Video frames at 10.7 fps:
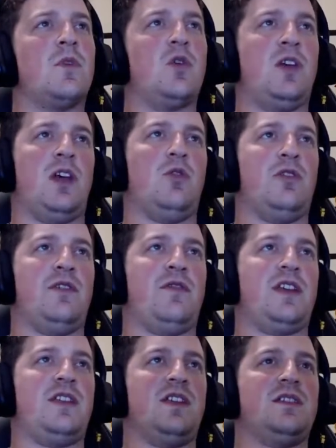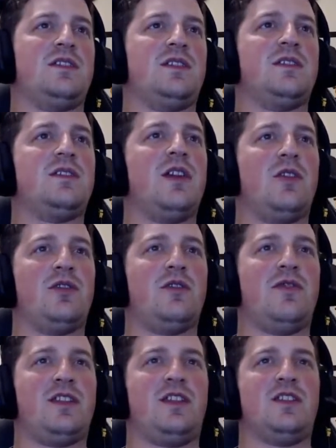Yeah, or the
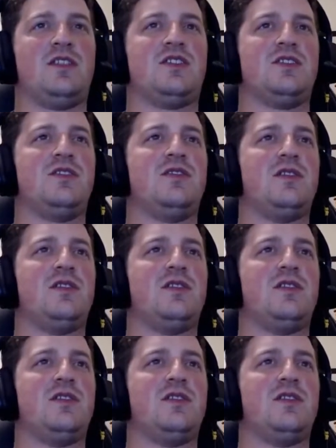fact that there's just